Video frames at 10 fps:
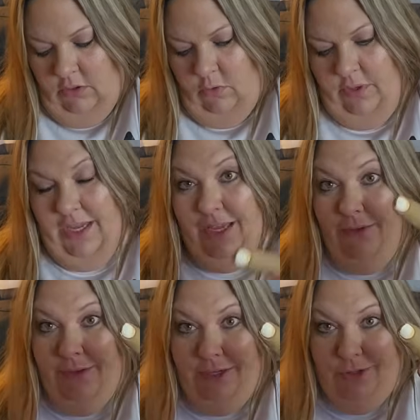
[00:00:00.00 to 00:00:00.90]
We
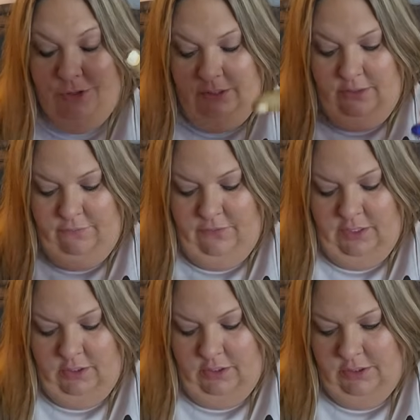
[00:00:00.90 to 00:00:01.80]
have extra like
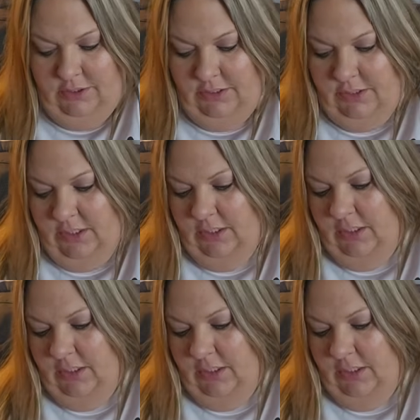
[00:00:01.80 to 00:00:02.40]
fingers